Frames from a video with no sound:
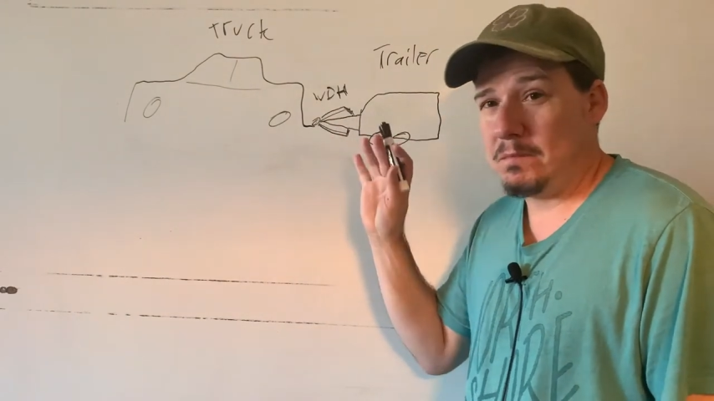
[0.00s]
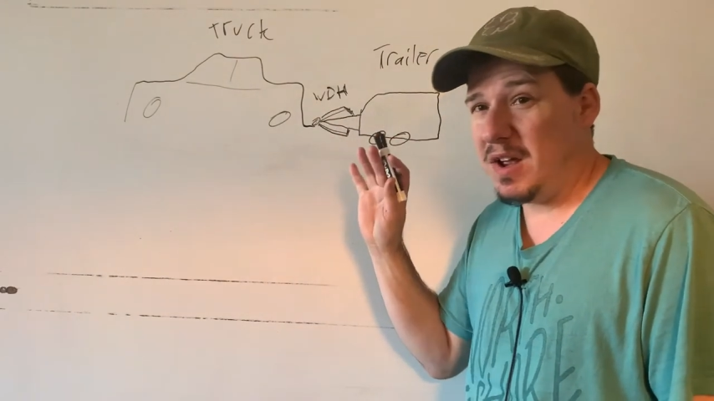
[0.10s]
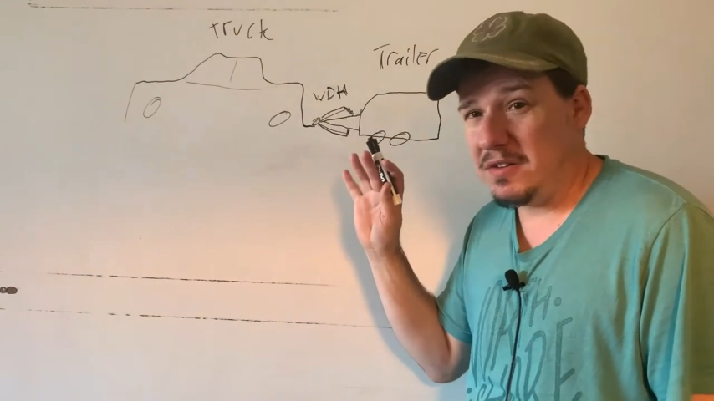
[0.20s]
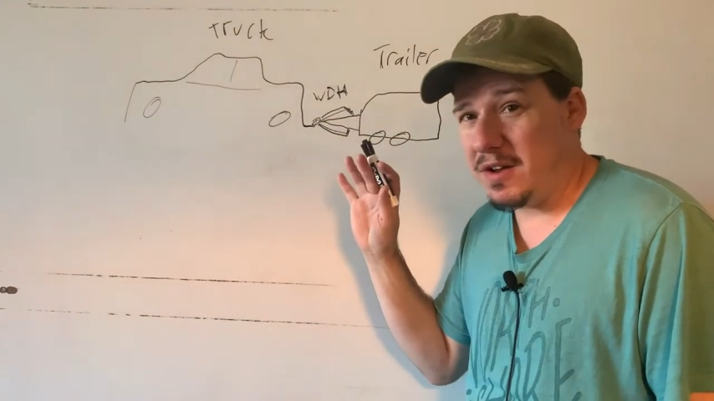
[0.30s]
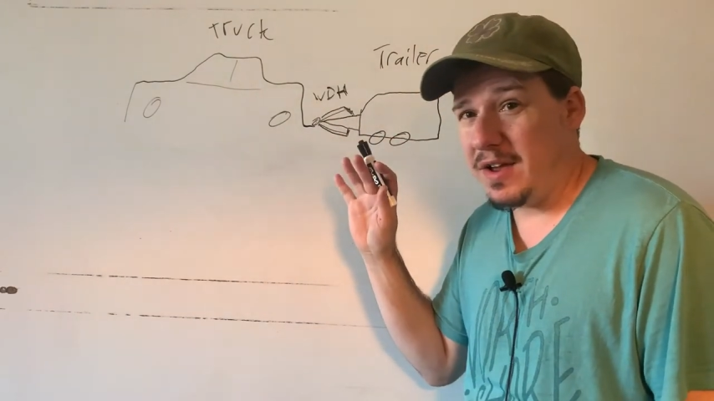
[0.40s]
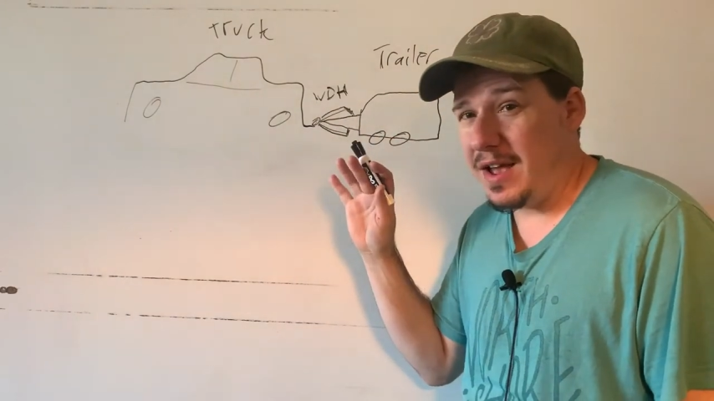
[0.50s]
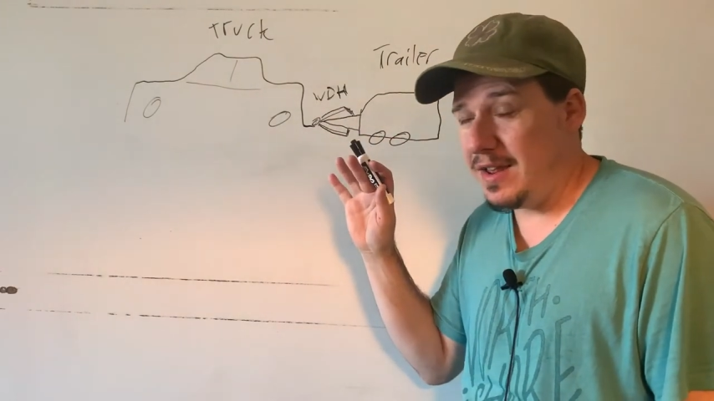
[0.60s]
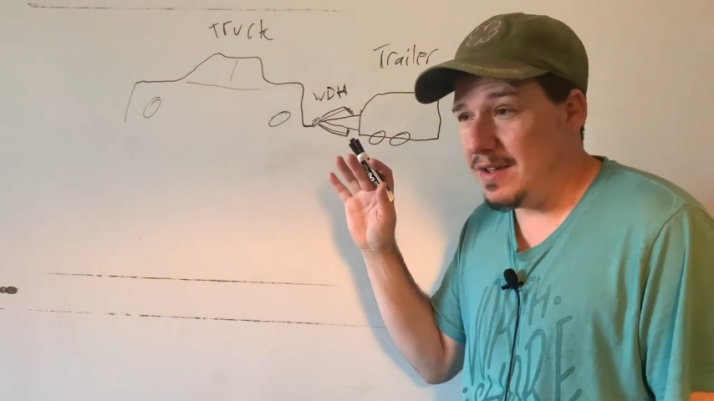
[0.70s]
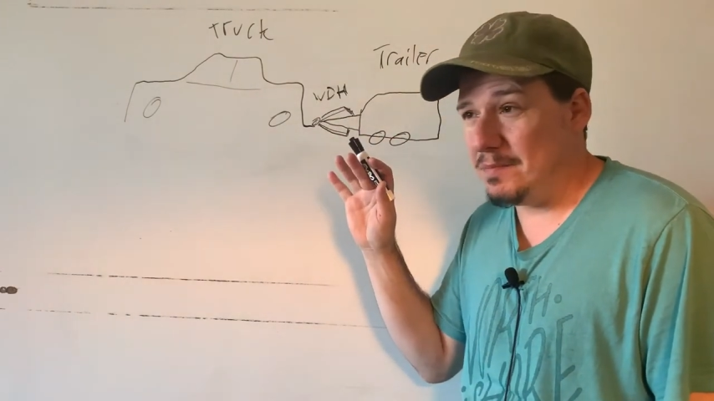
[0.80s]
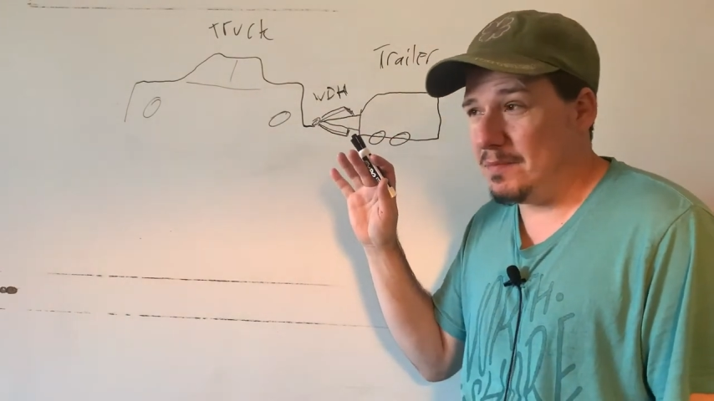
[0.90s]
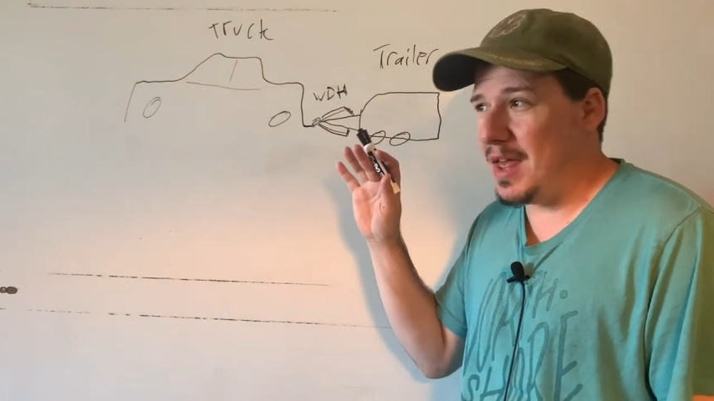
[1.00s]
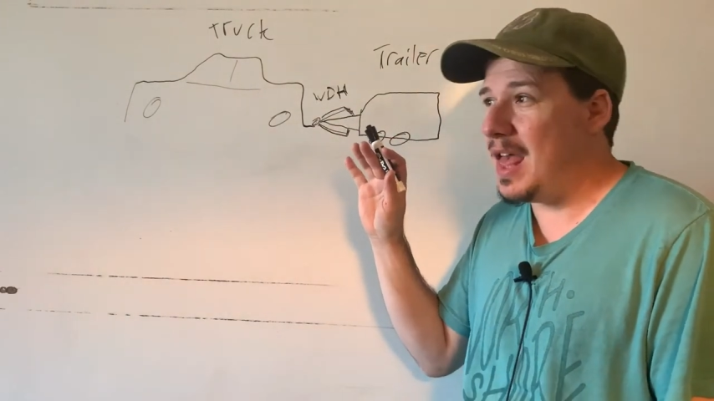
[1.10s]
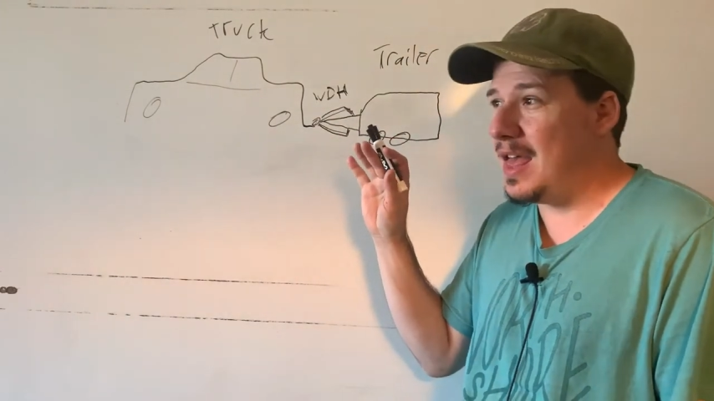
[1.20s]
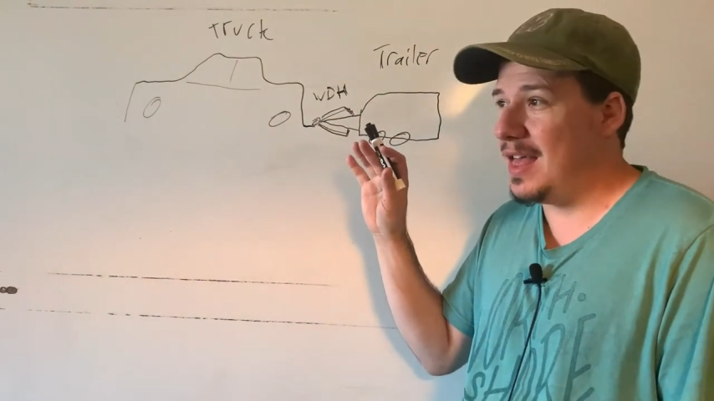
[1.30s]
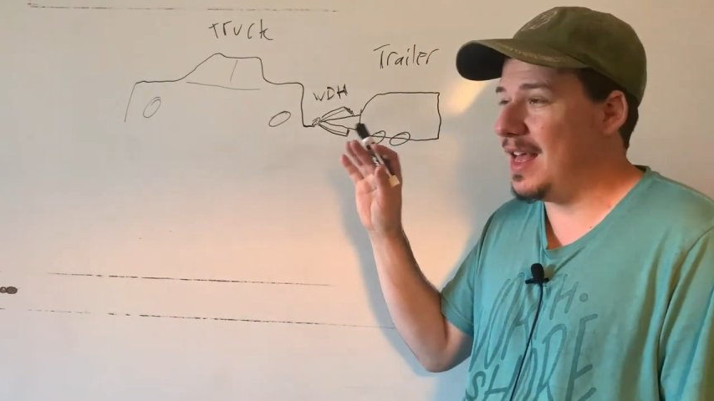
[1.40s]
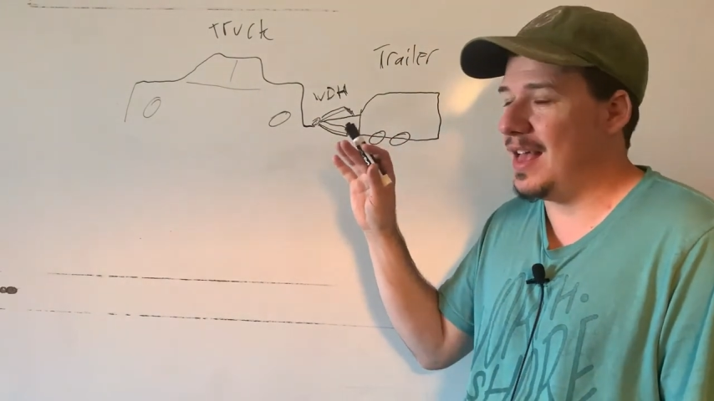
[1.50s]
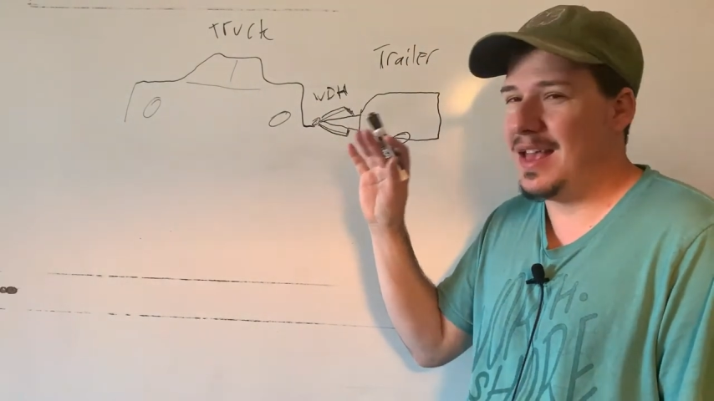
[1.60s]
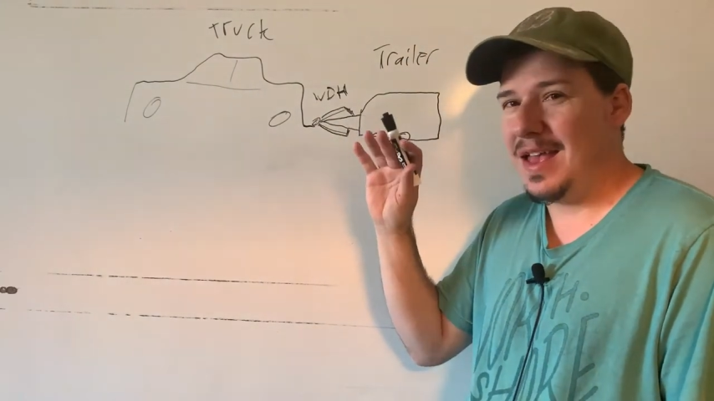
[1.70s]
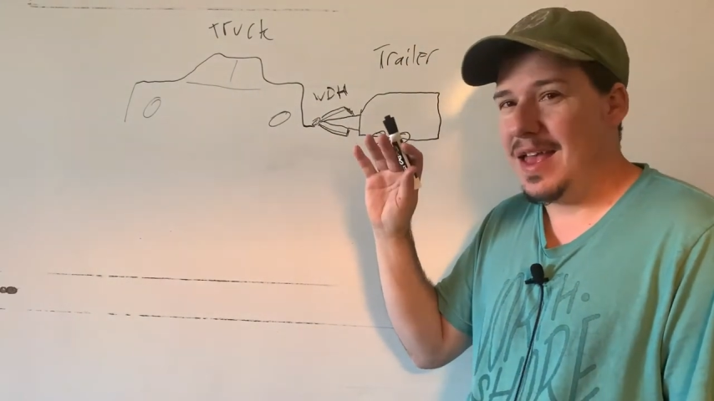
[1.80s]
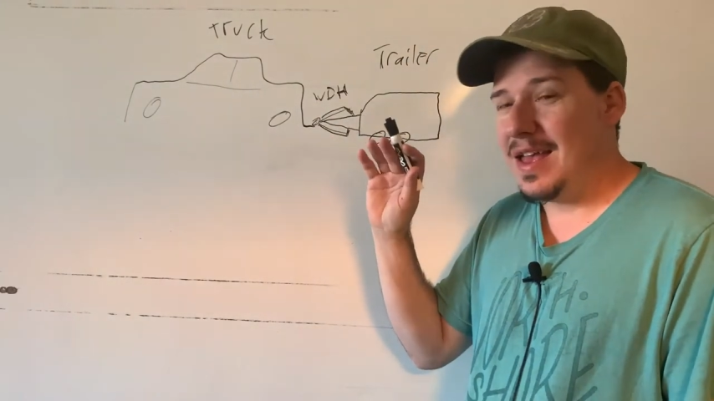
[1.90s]
I suck at it.
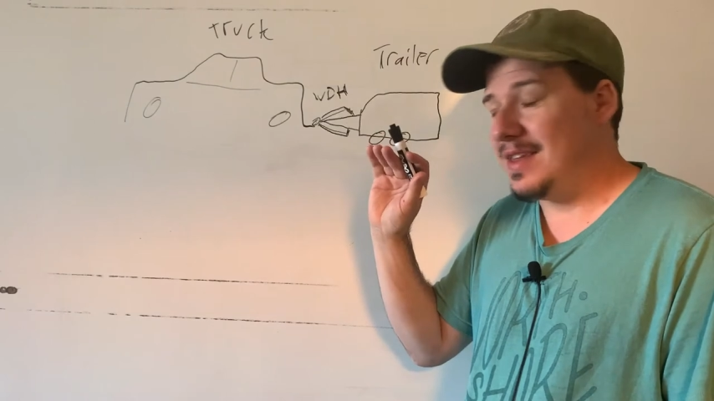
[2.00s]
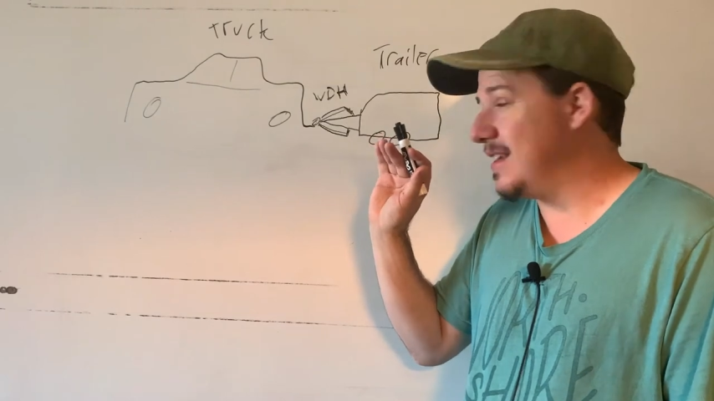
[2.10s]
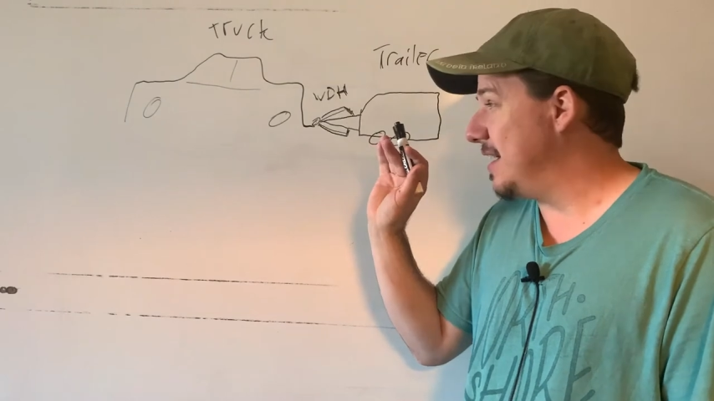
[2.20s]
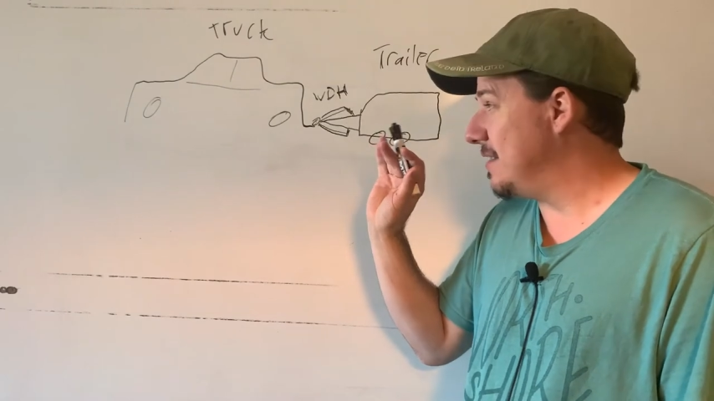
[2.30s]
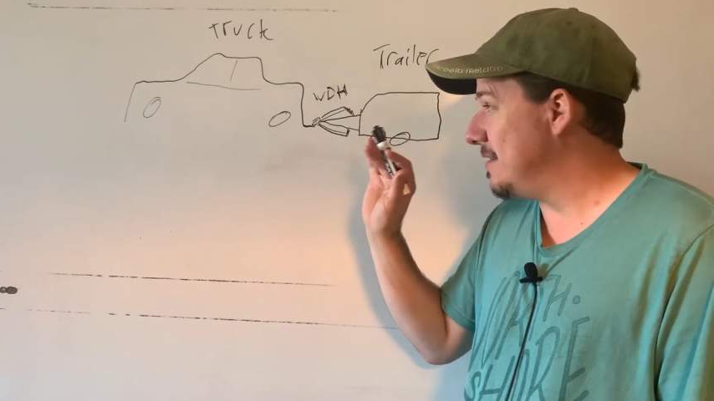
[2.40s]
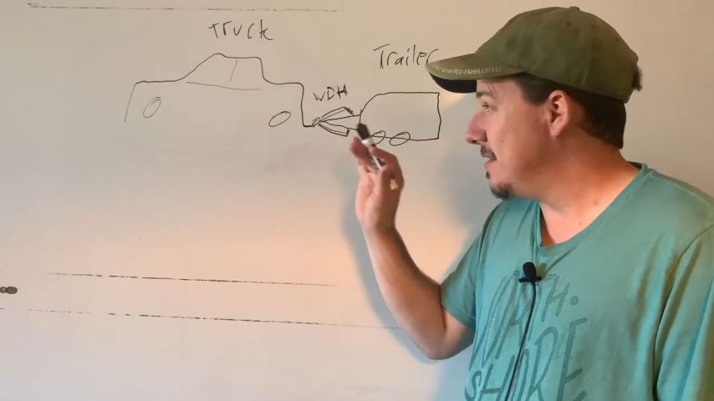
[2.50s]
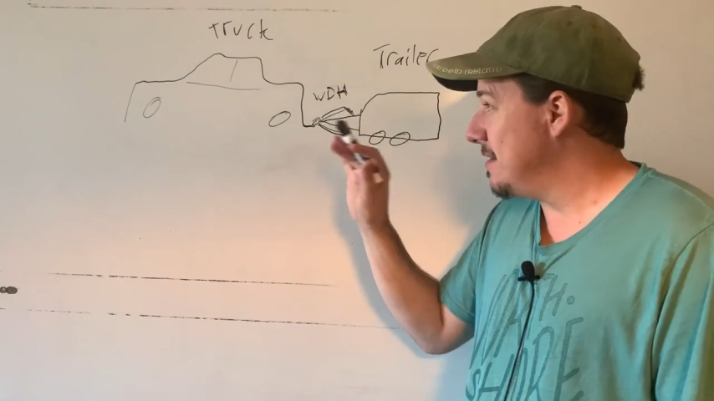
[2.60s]
So,